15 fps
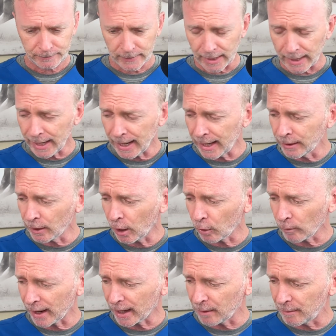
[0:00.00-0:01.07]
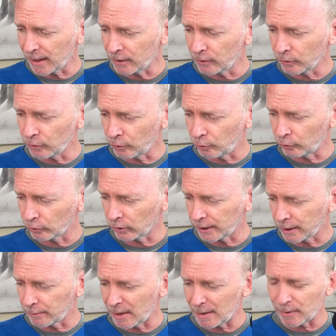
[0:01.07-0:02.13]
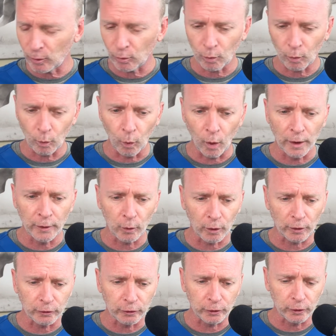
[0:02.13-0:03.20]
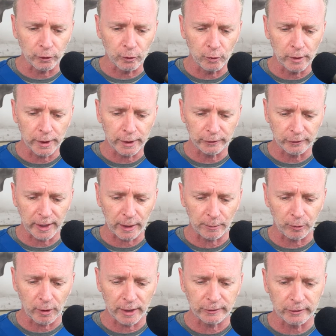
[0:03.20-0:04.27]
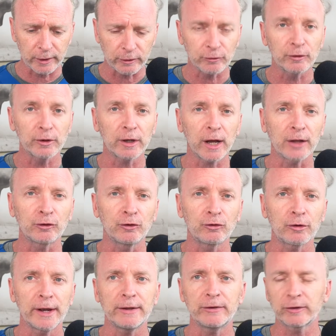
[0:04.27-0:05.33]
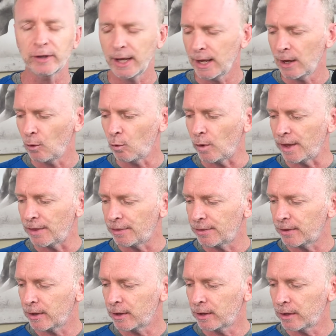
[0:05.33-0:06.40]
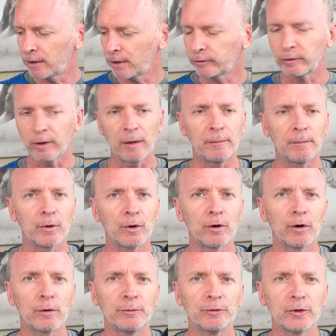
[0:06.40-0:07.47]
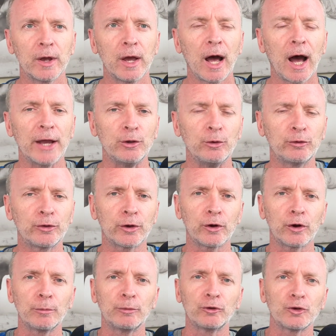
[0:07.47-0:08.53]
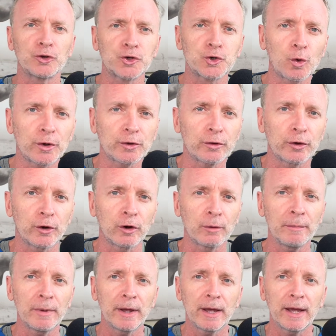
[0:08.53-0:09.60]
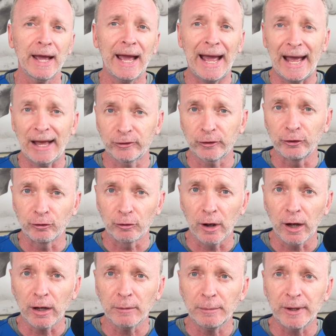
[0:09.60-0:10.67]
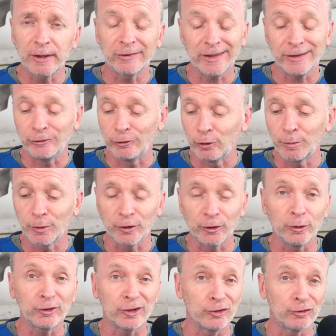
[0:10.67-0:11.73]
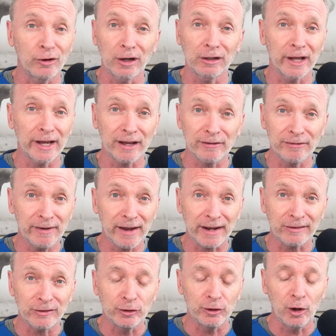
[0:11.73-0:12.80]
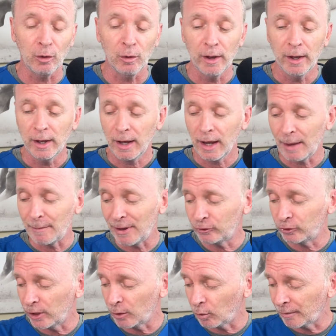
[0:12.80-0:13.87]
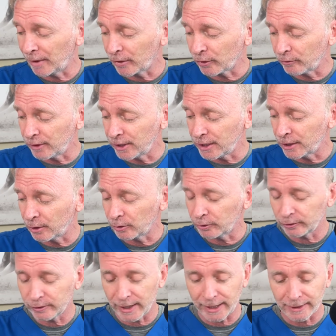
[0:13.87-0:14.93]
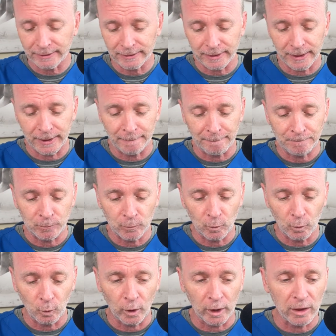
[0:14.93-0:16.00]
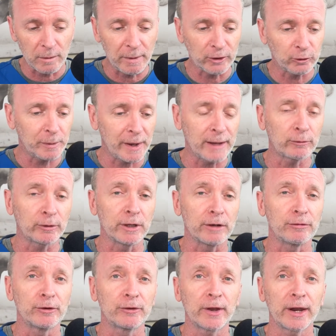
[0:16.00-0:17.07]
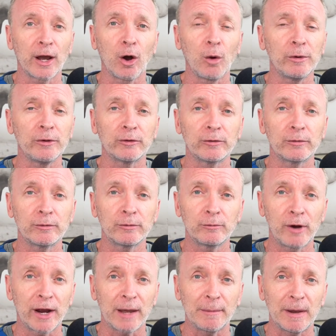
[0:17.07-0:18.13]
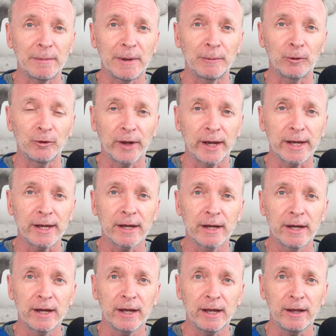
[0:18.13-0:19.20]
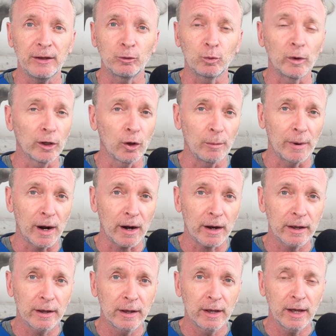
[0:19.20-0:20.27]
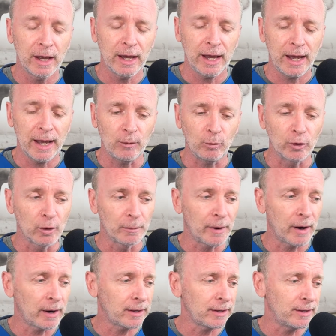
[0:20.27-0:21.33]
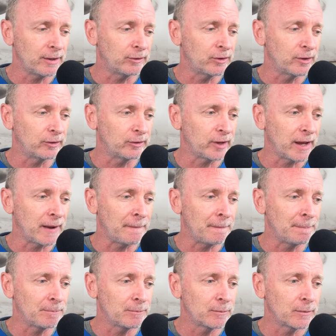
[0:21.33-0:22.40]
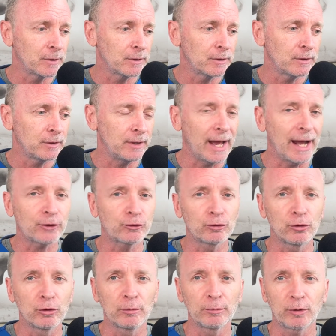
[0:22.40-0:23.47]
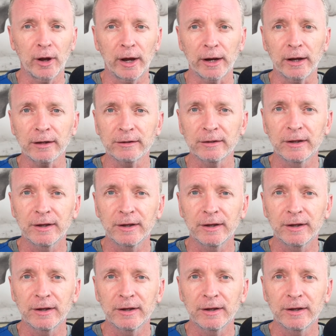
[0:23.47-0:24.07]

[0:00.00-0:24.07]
and I'll recommend usually maybe 1 or 2 Standard Process concentrates with some herbs. I use the herbs short term as a drug because they do produce a drug-like effect. You know, I mentioned it in one of my other videos that one of the best pain relievers that I always recommend people take is willow bark. And willow bark is the same natural product